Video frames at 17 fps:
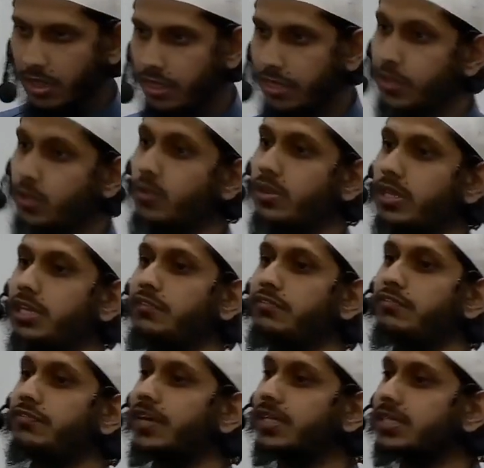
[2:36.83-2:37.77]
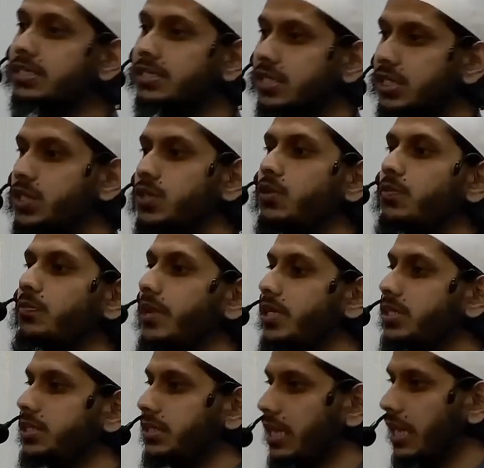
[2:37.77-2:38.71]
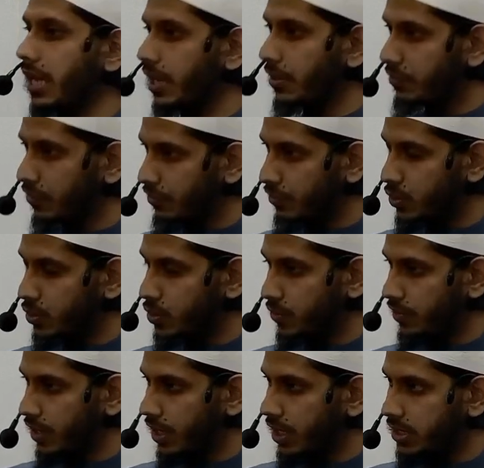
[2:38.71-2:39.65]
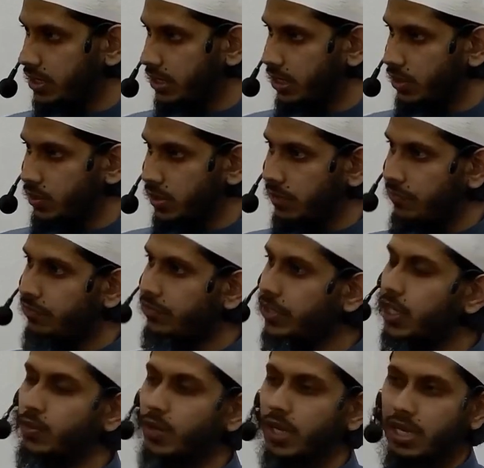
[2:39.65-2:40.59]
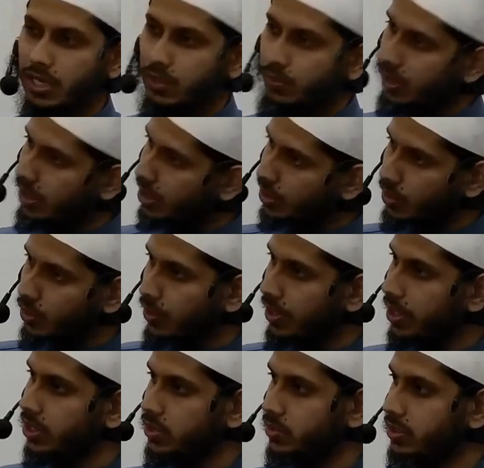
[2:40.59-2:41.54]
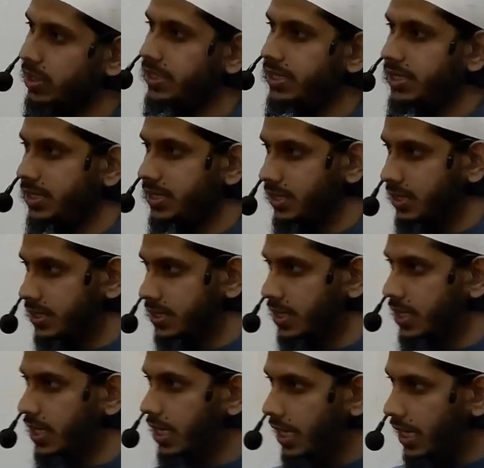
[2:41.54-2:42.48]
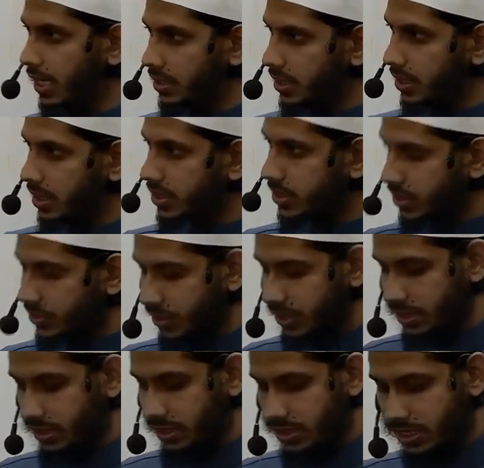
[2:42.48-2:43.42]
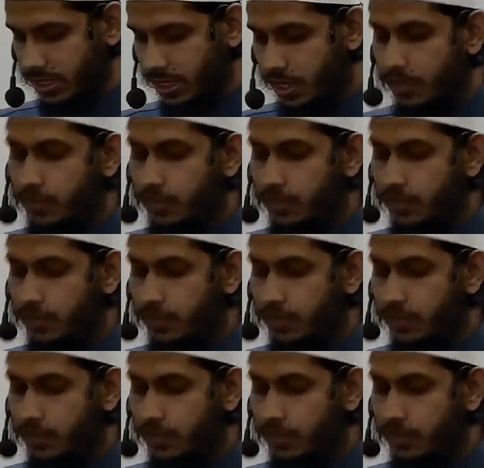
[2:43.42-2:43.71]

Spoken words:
through the events that took place in the life of Yusuf alayhi salatu wasalam very quickly without going into the details and the nitty-gritties.